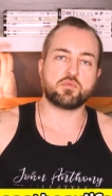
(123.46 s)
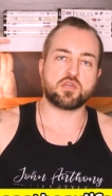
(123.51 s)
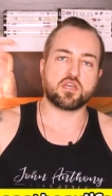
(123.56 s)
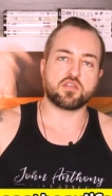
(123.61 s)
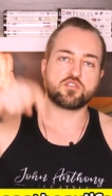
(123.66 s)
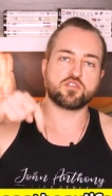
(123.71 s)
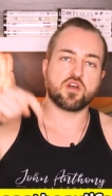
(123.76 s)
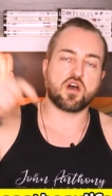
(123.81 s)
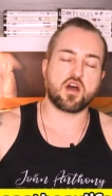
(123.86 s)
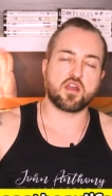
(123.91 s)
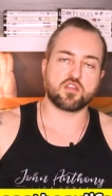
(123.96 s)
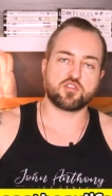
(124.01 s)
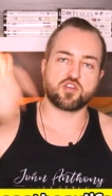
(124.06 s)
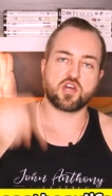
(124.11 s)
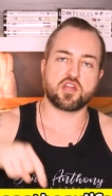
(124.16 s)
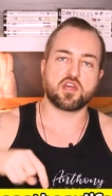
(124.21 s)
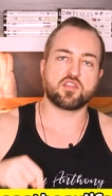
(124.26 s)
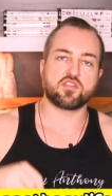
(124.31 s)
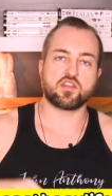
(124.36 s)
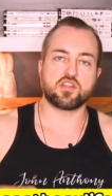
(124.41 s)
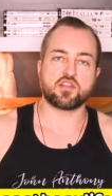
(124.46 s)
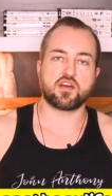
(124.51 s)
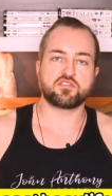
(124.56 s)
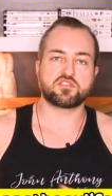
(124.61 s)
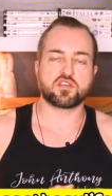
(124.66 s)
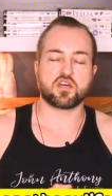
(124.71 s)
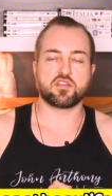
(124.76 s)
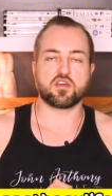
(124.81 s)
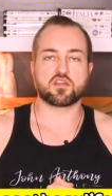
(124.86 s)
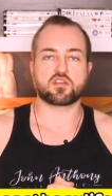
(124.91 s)
me at
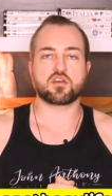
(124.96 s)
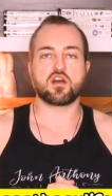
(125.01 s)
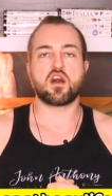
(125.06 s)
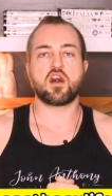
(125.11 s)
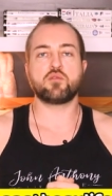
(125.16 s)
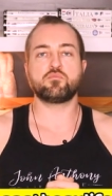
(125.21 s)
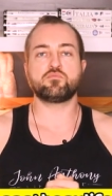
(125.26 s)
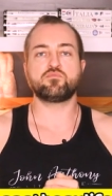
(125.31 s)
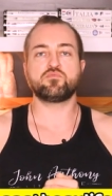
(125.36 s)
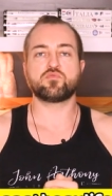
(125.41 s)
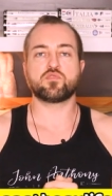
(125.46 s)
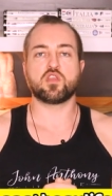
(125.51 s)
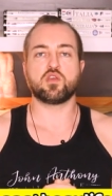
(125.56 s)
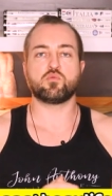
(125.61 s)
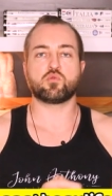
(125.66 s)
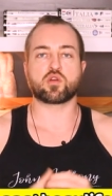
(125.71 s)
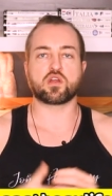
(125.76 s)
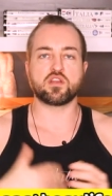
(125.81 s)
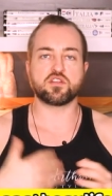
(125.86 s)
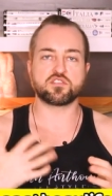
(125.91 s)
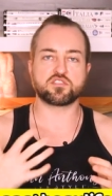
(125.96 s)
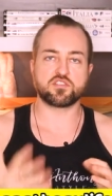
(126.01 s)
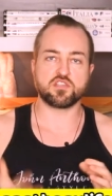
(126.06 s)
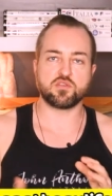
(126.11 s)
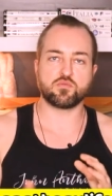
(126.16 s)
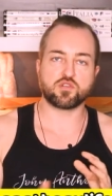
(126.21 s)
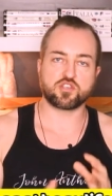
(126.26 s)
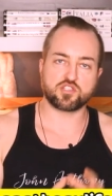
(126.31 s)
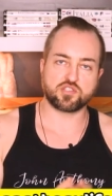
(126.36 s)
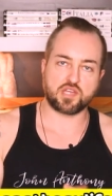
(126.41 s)
john@johnanthonylifestyle.com, and we're gonna see
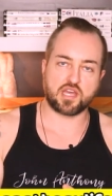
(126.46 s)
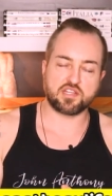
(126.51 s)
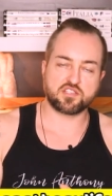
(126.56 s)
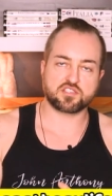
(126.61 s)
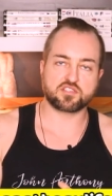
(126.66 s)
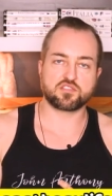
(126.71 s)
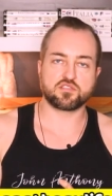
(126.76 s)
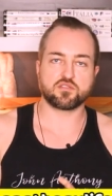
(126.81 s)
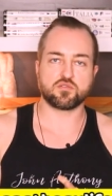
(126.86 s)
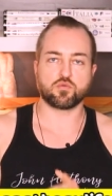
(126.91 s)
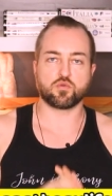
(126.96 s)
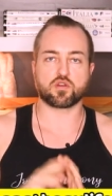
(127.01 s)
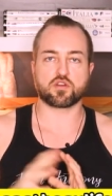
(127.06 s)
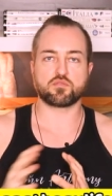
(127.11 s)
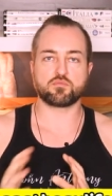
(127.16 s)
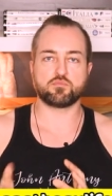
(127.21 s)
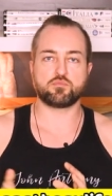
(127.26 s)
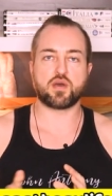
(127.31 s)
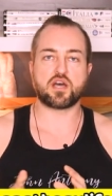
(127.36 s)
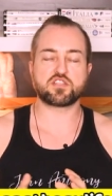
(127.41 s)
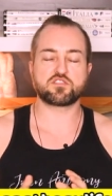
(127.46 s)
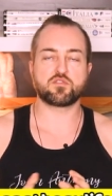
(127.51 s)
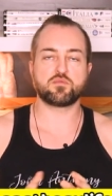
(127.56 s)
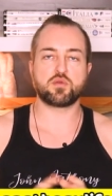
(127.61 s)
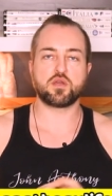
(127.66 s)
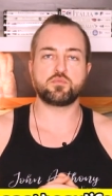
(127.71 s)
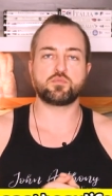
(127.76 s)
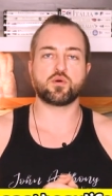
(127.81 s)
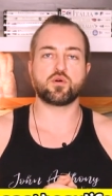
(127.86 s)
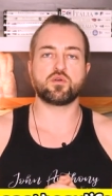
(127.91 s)
which dates work best for
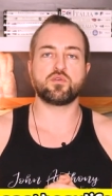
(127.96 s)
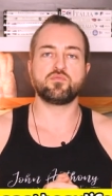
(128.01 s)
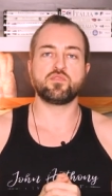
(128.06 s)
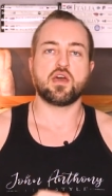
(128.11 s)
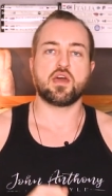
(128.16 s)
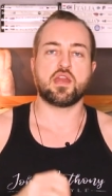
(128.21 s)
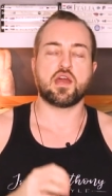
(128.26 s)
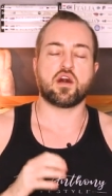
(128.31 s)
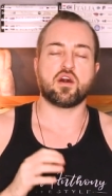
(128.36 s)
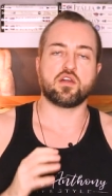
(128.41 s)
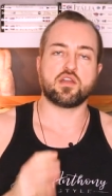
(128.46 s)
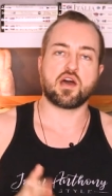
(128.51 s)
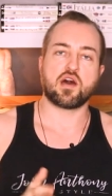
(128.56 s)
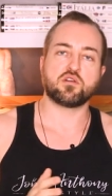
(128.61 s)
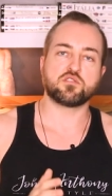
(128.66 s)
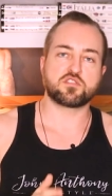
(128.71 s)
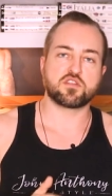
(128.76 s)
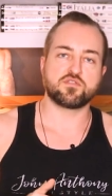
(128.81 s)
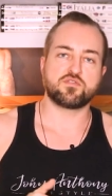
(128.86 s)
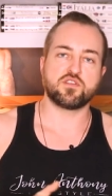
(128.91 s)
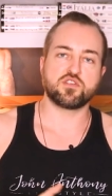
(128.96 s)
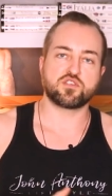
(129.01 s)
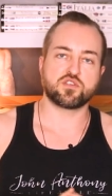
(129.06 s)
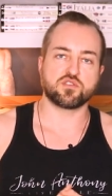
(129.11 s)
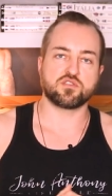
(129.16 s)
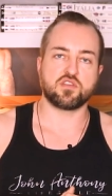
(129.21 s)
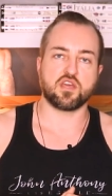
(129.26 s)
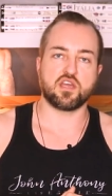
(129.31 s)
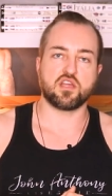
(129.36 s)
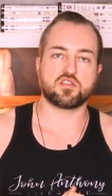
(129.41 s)
people, and I'll announce
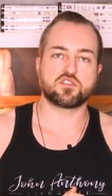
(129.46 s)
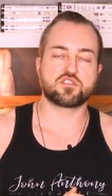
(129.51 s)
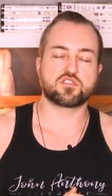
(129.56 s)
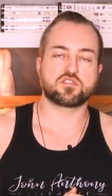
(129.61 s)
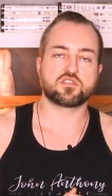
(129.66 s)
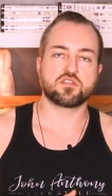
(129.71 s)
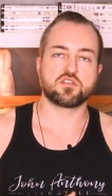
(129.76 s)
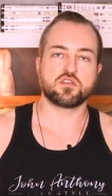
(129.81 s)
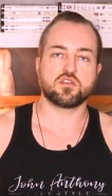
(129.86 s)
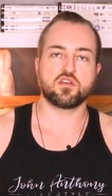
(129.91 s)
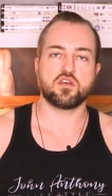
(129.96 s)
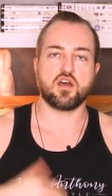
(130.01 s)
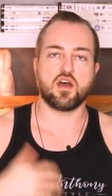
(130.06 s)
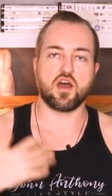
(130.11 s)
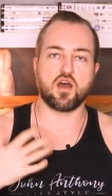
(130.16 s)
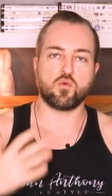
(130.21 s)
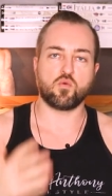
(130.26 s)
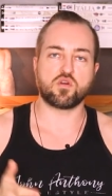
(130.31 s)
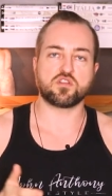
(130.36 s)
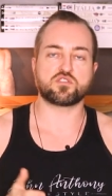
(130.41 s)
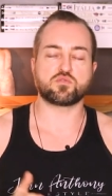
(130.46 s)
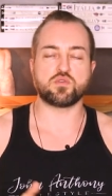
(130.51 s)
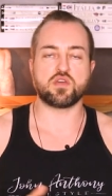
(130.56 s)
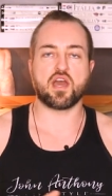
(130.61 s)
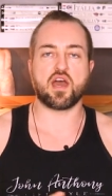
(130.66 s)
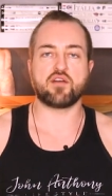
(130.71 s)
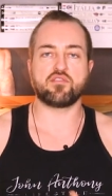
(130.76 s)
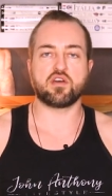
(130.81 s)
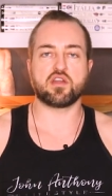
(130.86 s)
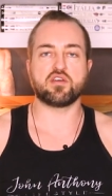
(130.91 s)
official dates once we
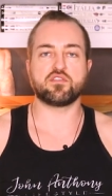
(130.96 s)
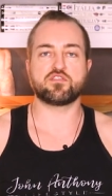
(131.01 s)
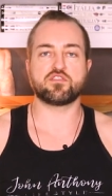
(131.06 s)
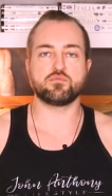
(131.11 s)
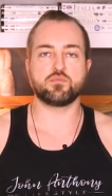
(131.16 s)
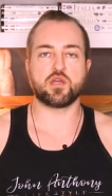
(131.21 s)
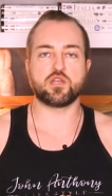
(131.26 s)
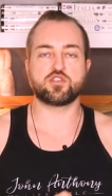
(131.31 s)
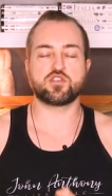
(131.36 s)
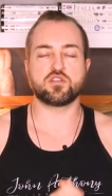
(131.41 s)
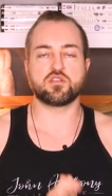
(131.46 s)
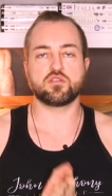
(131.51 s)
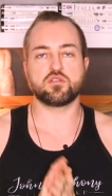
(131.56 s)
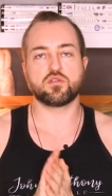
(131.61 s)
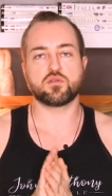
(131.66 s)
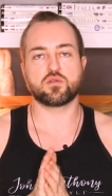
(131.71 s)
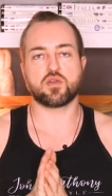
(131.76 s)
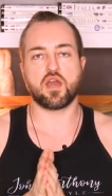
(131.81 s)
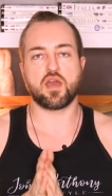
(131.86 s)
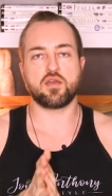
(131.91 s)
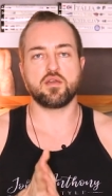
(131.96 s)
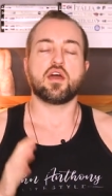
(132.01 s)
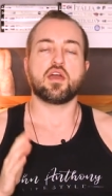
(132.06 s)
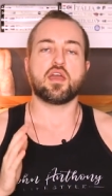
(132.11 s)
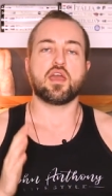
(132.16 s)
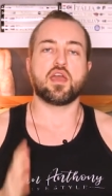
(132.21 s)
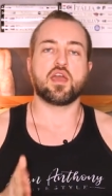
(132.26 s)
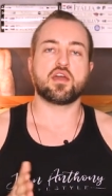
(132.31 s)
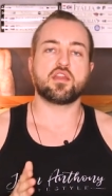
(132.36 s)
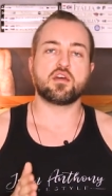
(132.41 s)
have that information, okay?
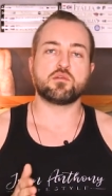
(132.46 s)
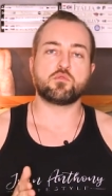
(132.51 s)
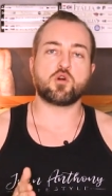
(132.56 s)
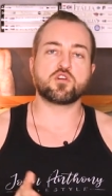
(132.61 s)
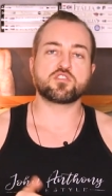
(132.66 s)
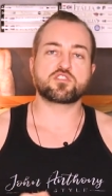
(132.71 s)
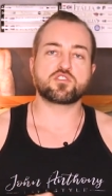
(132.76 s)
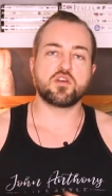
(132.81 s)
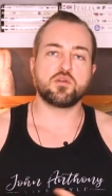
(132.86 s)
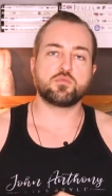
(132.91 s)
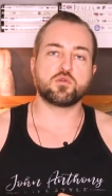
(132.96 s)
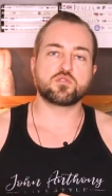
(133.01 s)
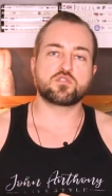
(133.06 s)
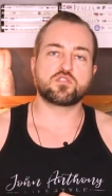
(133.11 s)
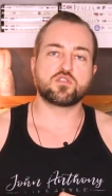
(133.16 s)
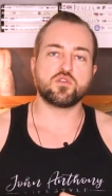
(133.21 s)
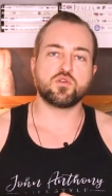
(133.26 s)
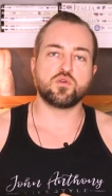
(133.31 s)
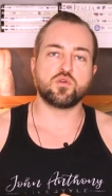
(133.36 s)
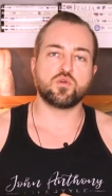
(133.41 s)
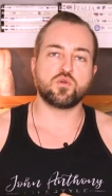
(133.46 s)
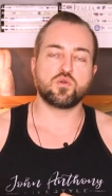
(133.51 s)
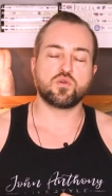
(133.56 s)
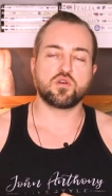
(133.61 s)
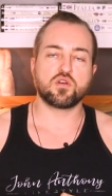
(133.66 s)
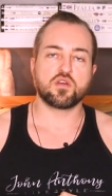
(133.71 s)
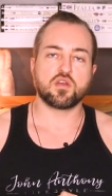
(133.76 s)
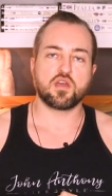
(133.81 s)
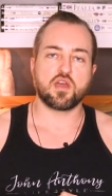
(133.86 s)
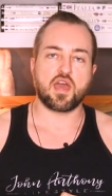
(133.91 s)
And I'm also able
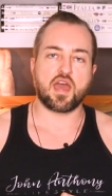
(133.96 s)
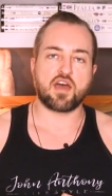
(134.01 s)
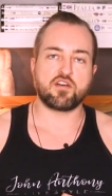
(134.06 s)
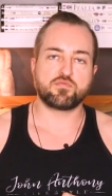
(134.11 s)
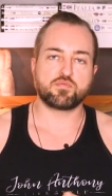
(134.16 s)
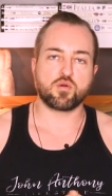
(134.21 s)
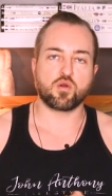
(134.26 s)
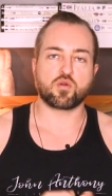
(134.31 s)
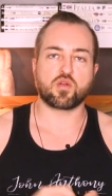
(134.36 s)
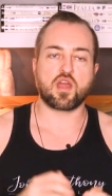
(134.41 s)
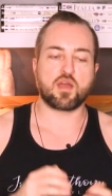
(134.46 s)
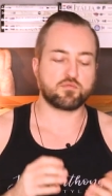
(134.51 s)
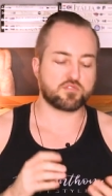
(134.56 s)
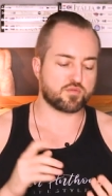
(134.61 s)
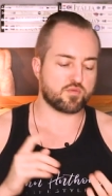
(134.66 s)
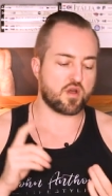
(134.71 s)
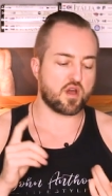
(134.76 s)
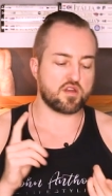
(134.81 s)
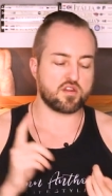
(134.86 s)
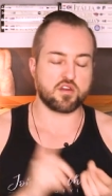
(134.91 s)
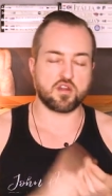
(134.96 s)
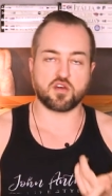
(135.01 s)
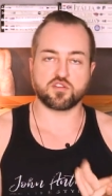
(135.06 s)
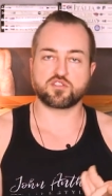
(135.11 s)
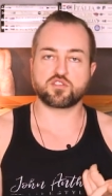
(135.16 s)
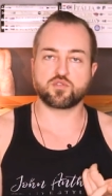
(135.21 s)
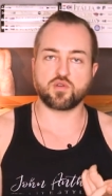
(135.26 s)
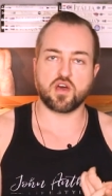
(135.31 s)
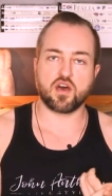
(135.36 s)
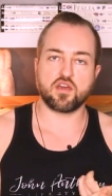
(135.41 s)
to have programs run in
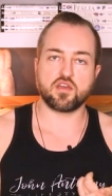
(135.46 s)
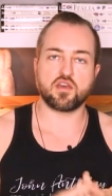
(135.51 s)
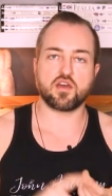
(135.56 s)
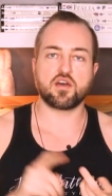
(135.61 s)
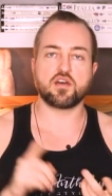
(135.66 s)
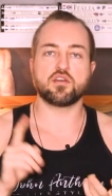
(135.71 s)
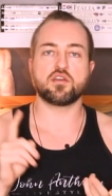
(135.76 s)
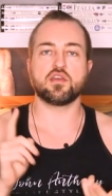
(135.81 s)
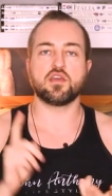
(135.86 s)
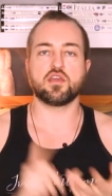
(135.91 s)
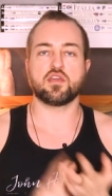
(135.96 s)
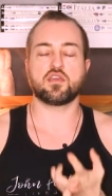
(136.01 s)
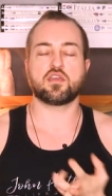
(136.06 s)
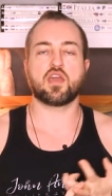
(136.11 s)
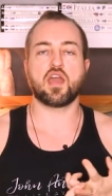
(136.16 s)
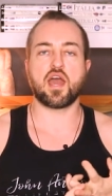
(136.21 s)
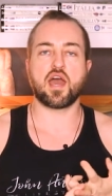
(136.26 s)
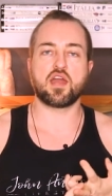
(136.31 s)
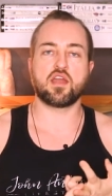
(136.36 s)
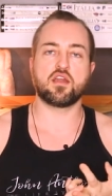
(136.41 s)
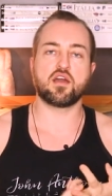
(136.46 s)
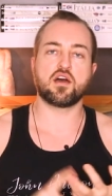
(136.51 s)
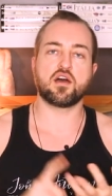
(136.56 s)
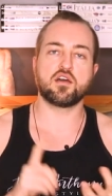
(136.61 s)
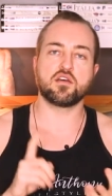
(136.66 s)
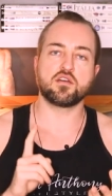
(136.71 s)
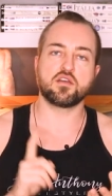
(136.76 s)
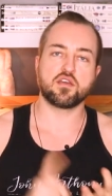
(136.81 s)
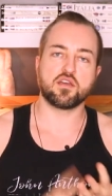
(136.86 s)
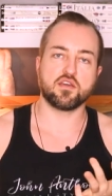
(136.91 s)
Australia, in
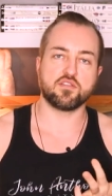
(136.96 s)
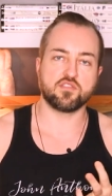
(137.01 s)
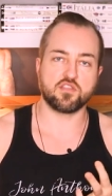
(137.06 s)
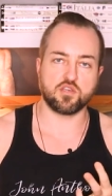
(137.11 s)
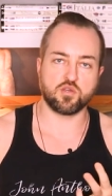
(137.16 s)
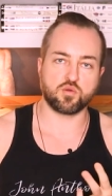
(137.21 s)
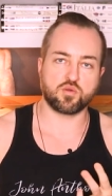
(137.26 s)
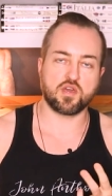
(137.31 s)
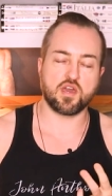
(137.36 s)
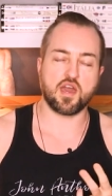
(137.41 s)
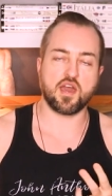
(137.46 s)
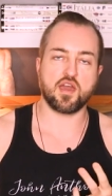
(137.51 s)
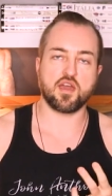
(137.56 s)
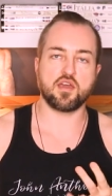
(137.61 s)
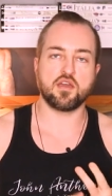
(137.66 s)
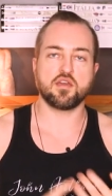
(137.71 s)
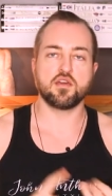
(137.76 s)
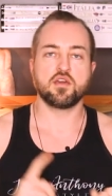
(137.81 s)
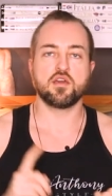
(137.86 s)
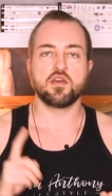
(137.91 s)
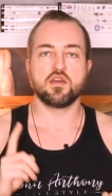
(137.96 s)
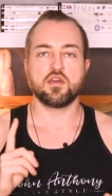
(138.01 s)
Canada, in the UK,